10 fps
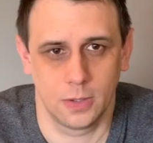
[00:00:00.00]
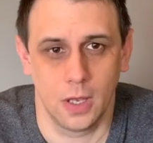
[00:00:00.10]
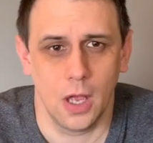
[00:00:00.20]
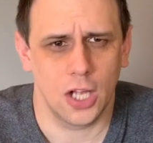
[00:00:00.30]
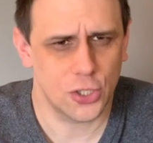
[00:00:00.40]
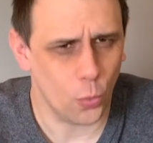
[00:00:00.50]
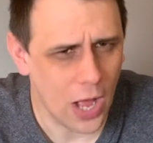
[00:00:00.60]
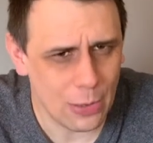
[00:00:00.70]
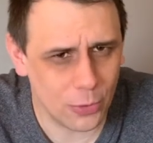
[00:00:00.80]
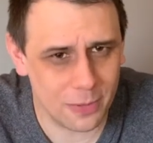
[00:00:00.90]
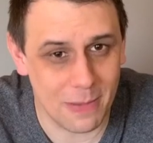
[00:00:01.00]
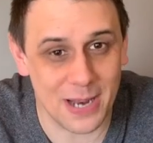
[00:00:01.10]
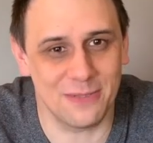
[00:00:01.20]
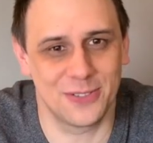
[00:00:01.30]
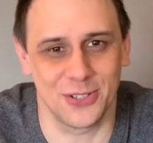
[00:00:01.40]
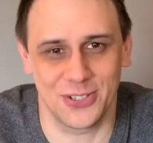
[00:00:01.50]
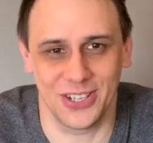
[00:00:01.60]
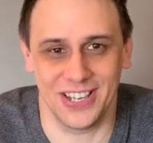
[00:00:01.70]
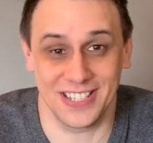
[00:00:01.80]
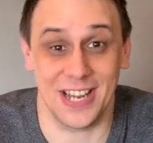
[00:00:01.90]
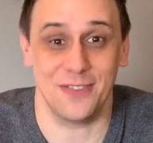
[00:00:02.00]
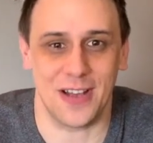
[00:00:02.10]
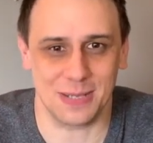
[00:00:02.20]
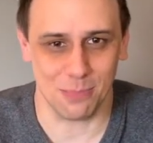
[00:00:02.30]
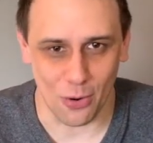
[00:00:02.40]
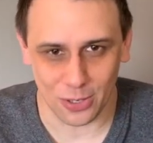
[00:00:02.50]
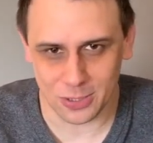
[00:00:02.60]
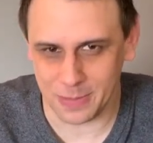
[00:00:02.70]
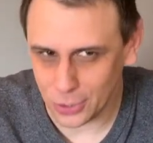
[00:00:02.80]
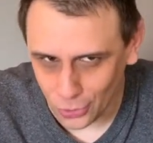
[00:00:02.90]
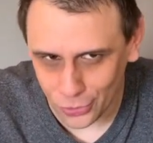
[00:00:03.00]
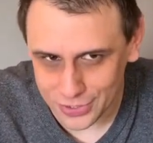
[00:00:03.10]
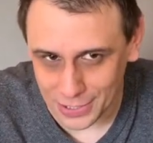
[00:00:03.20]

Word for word: And so why would a man of such uh, steadfast morals be coaxed out